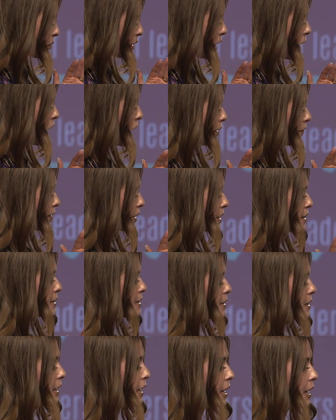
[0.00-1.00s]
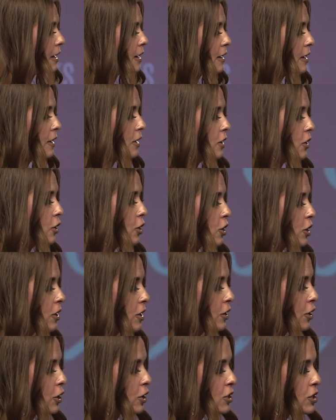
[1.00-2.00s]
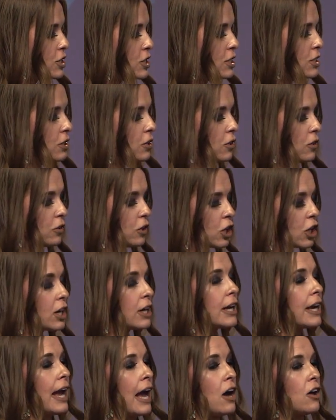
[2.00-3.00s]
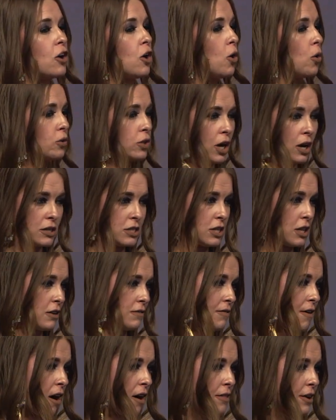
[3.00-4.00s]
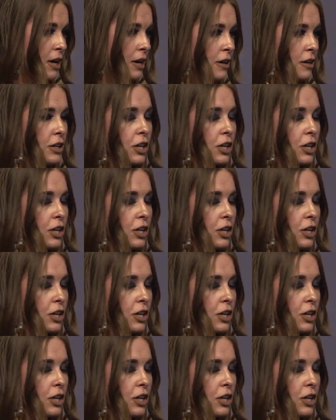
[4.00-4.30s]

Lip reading: obviously, you're still learning how to hold on to the Father.